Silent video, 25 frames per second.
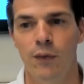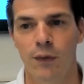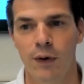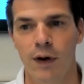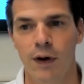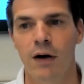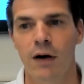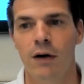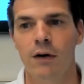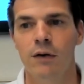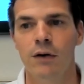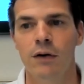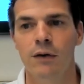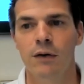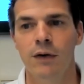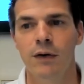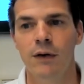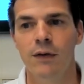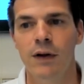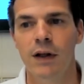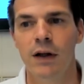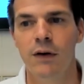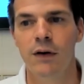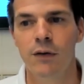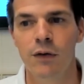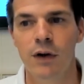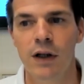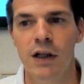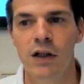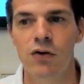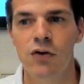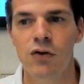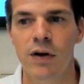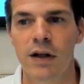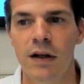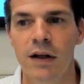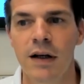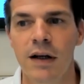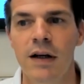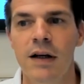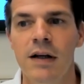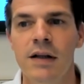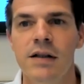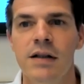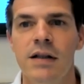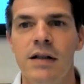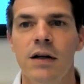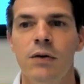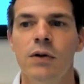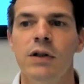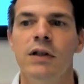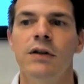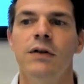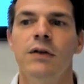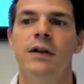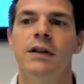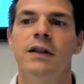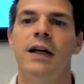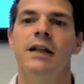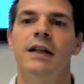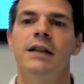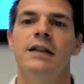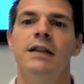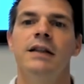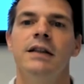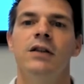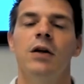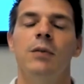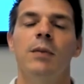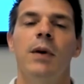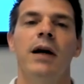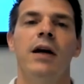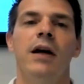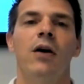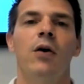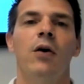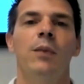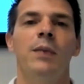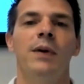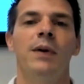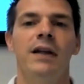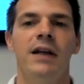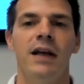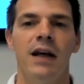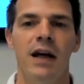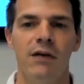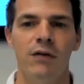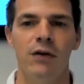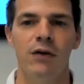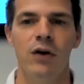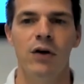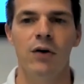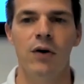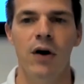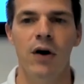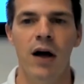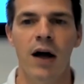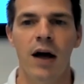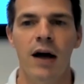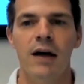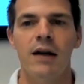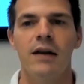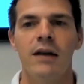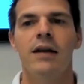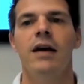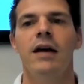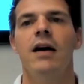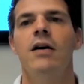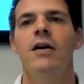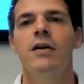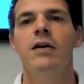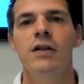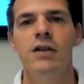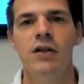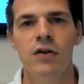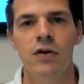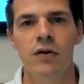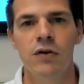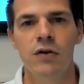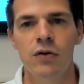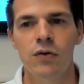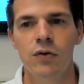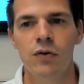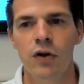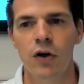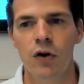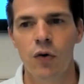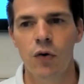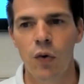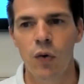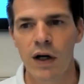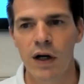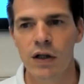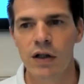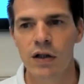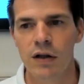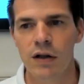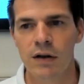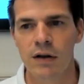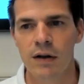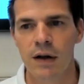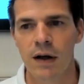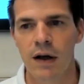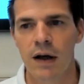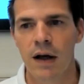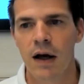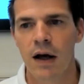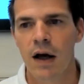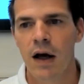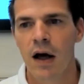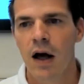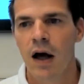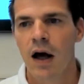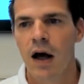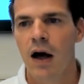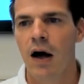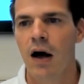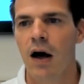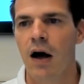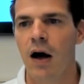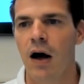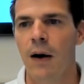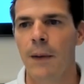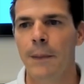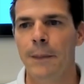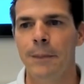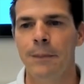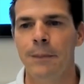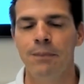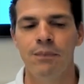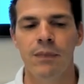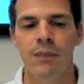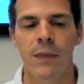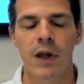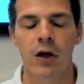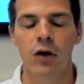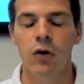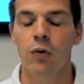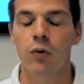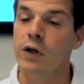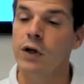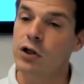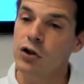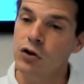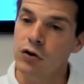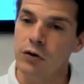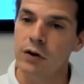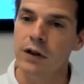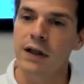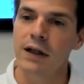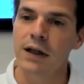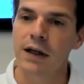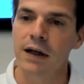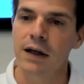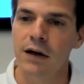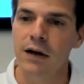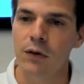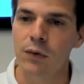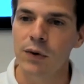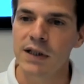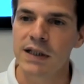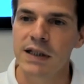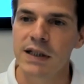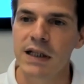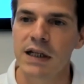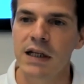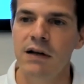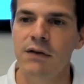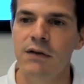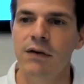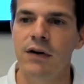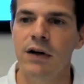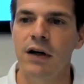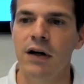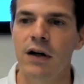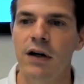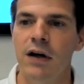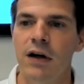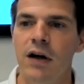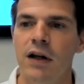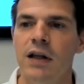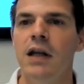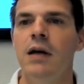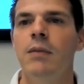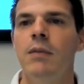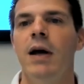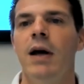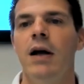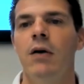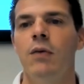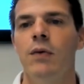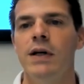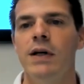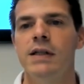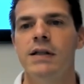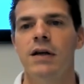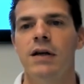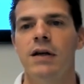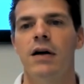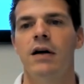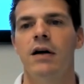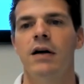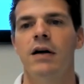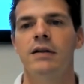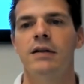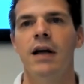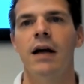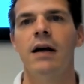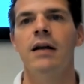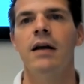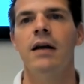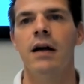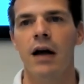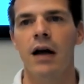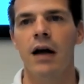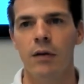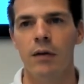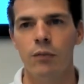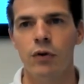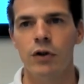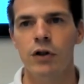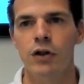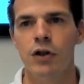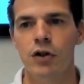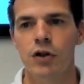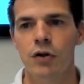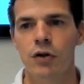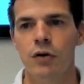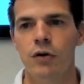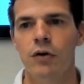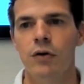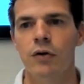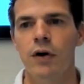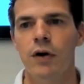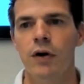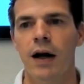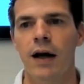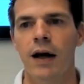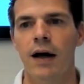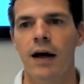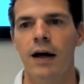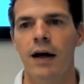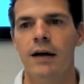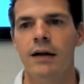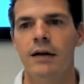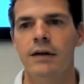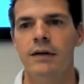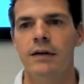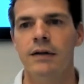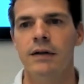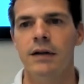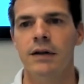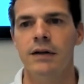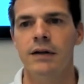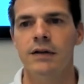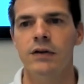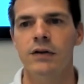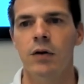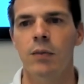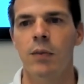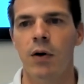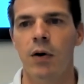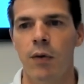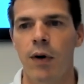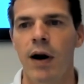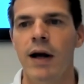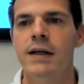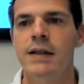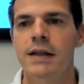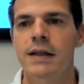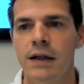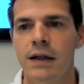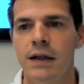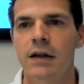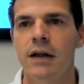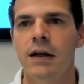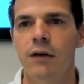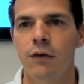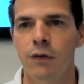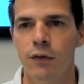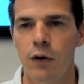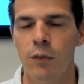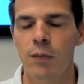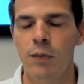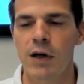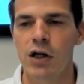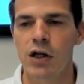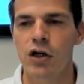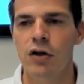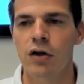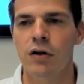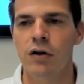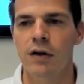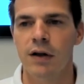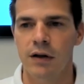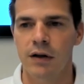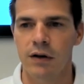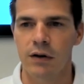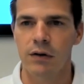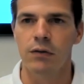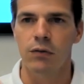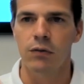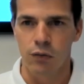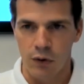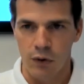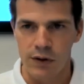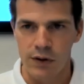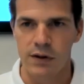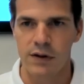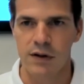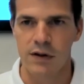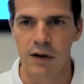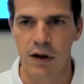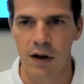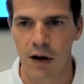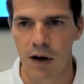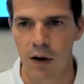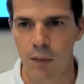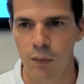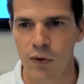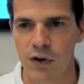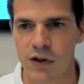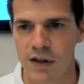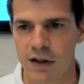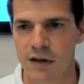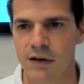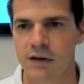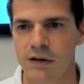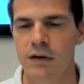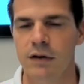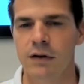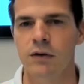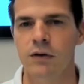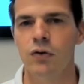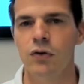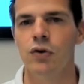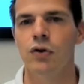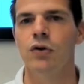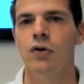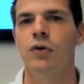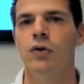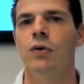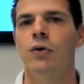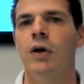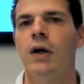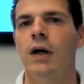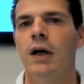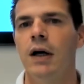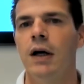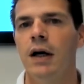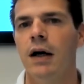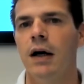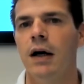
353 drill series for titanium. I hope it gave you the answer to your question. You will shortly receive an email with a technical brochure and summarizing the information that was presented to you